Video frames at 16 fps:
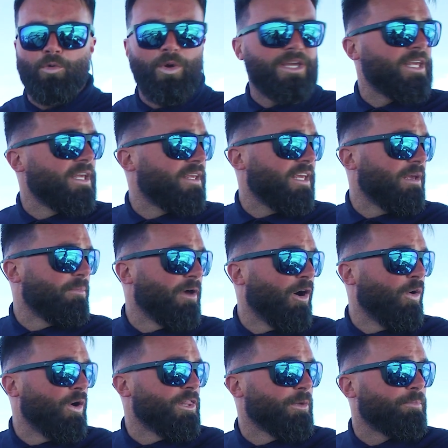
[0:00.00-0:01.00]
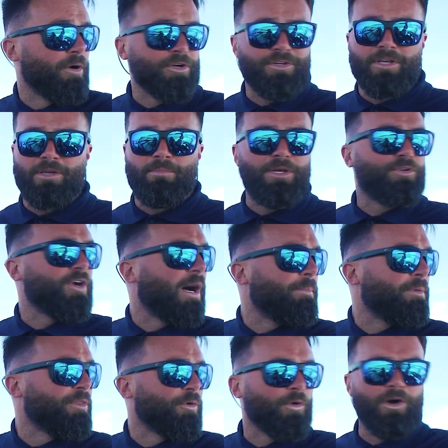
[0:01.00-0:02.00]
We can keep going. The person can be
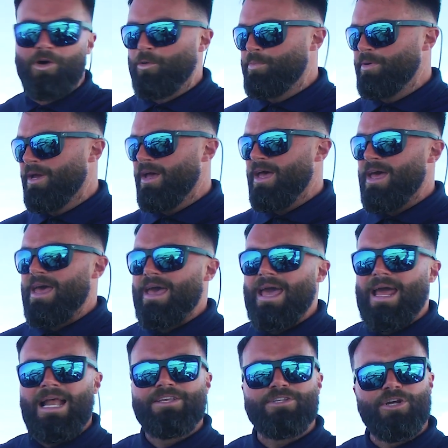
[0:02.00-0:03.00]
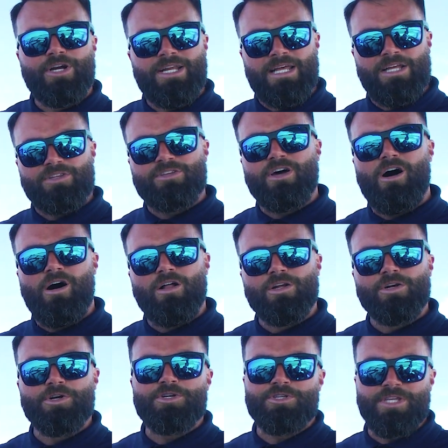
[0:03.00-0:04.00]
dropping the rope, and it's only going to get
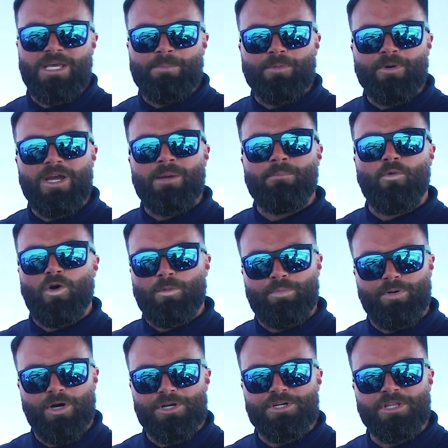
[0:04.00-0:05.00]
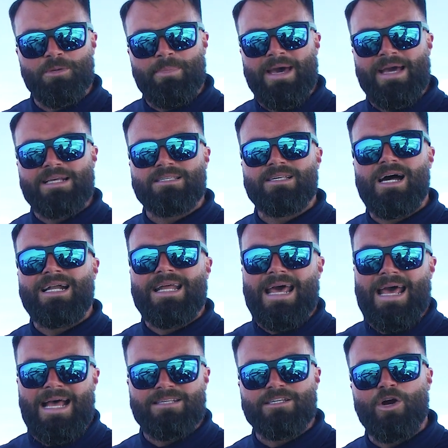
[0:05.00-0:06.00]
taller, steeper, and more push in the backside
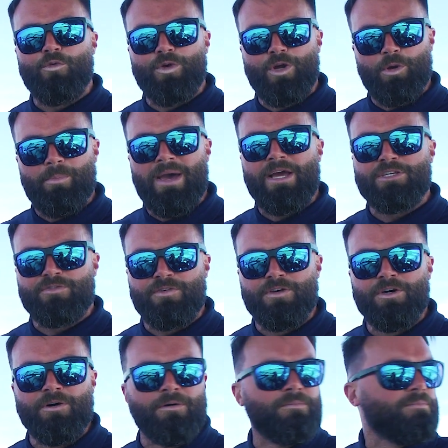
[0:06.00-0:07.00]
as our rear bags fill.